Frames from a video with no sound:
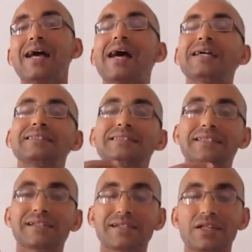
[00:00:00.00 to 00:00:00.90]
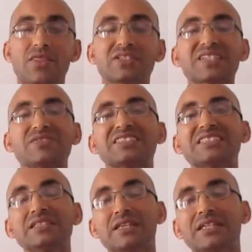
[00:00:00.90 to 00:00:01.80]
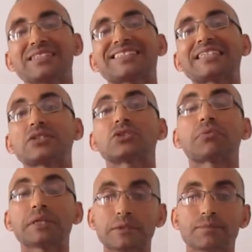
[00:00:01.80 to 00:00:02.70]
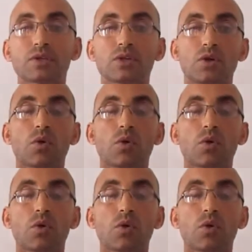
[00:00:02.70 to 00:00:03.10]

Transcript: until the 17th century,